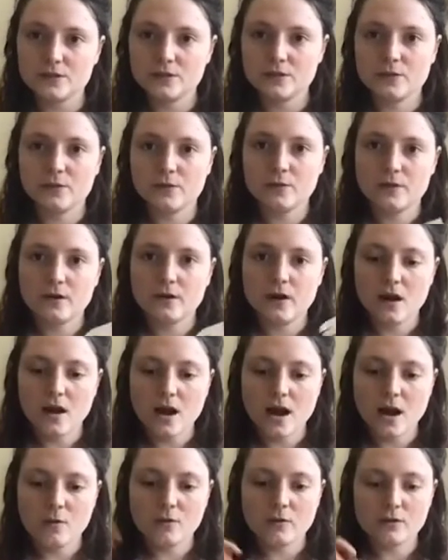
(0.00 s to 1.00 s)
So
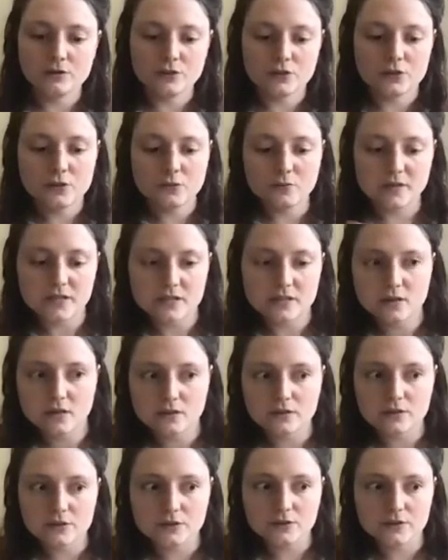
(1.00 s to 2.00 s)
I will just mix
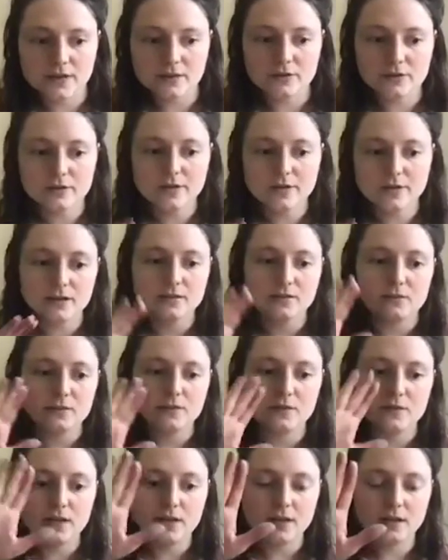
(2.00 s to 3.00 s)
colors together and
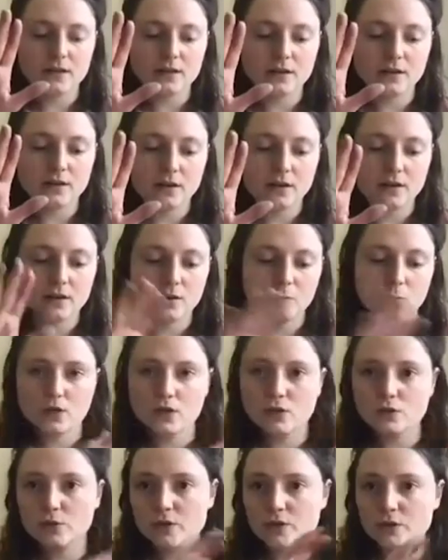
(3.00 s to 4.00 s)
think
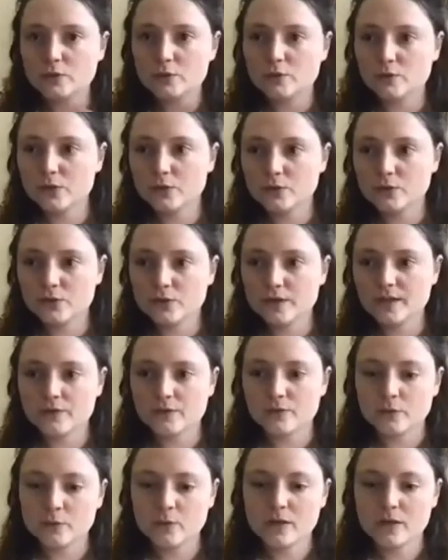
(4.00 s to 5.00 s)
which ones would go
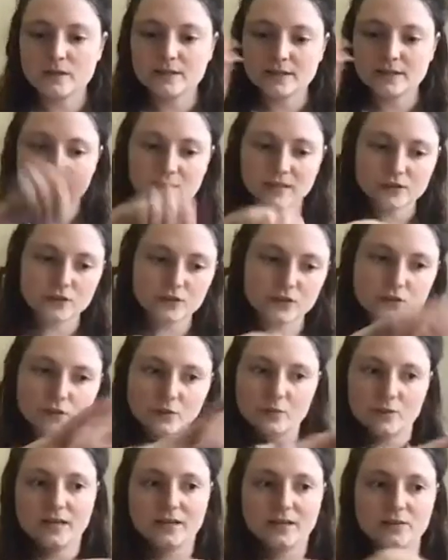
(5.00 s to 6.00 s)
together well, and then I just
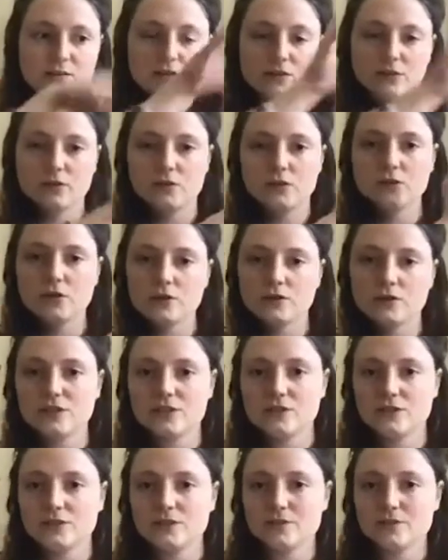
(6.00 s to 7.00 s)
apply the different
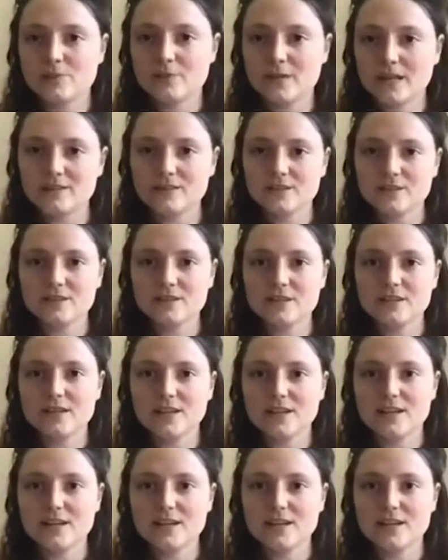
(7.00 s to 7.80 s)
touches of plaster.